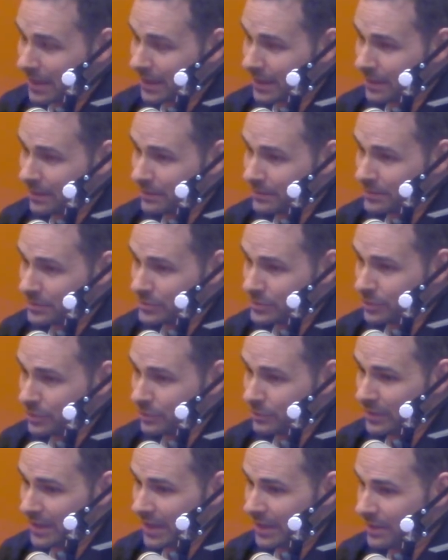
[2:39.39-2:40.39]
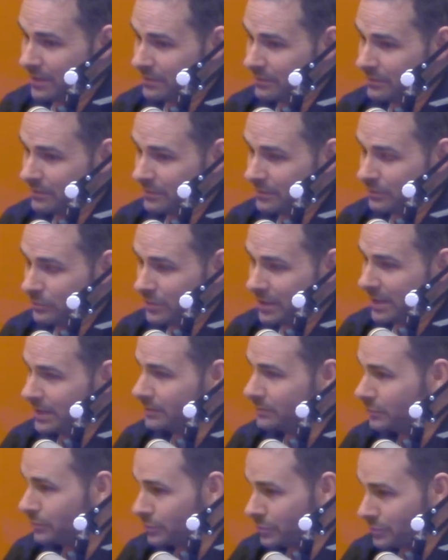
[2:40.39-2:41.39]
And so you can't
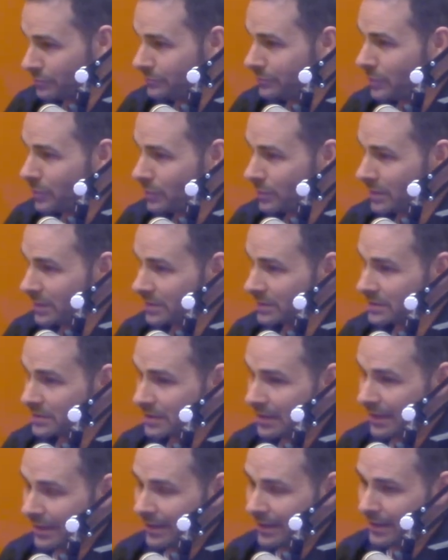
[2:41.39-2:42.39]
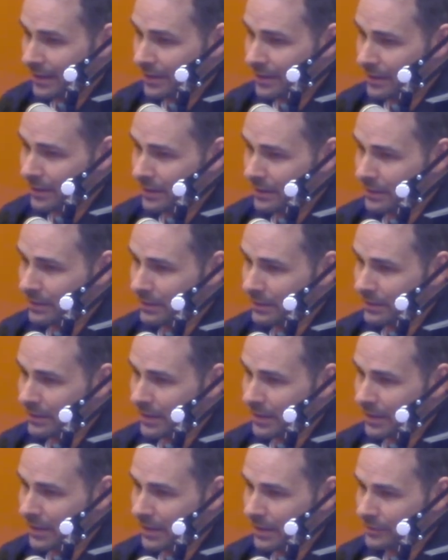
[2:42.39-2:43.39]
lose your focus. And
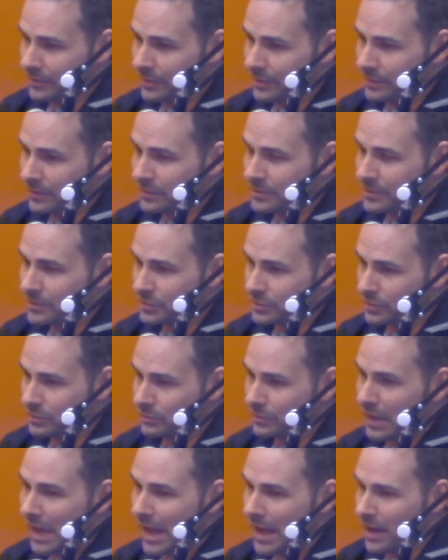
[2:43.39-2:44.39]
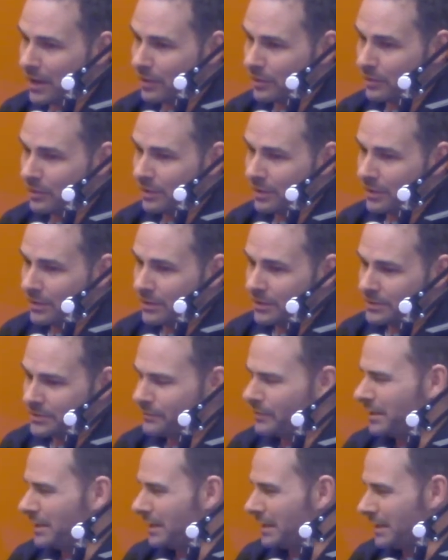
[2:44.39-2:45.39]
I think digital now, it's
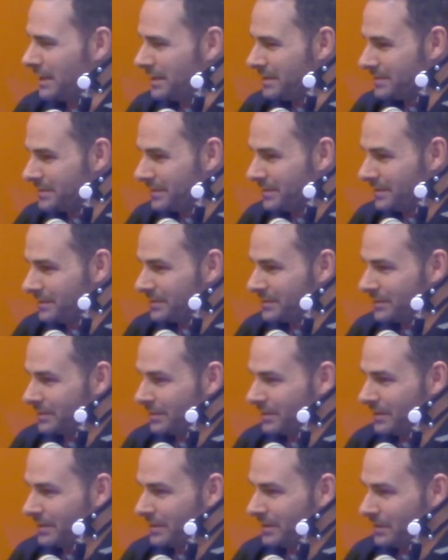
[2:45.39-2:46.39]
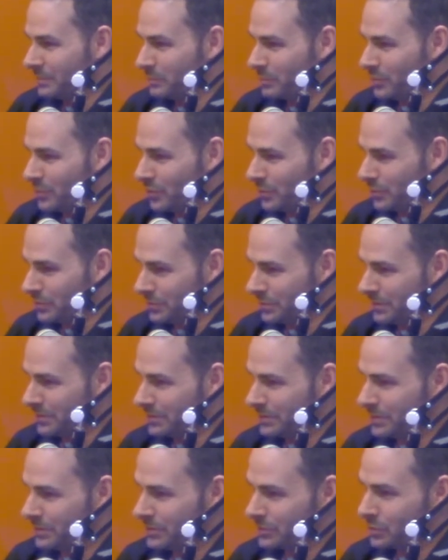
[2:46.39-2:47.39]
very easy to get pulled
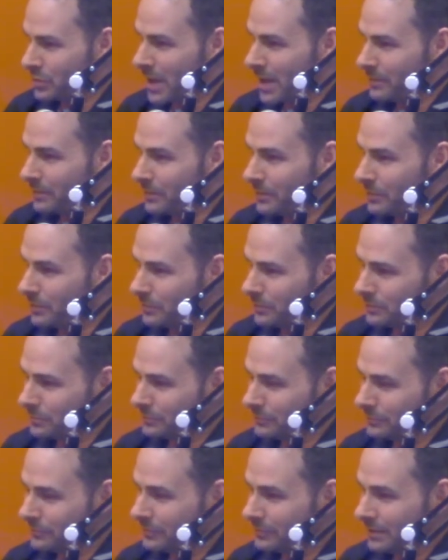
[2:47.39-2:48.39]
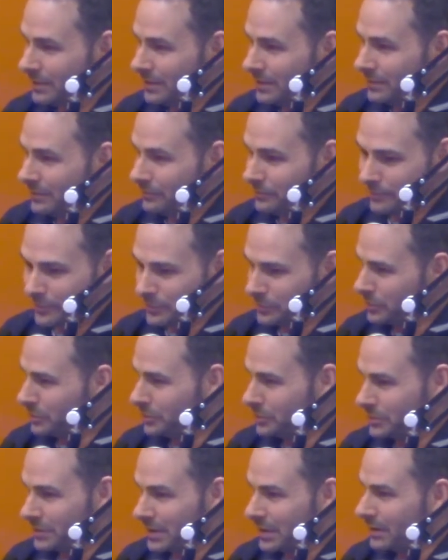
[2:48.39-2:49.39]
into this rabbit hole of
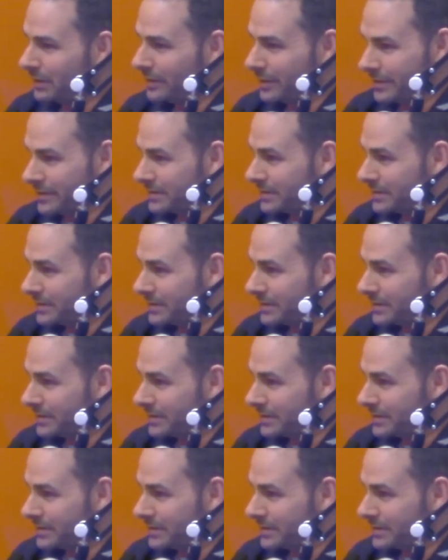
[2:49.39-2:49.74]
filters and things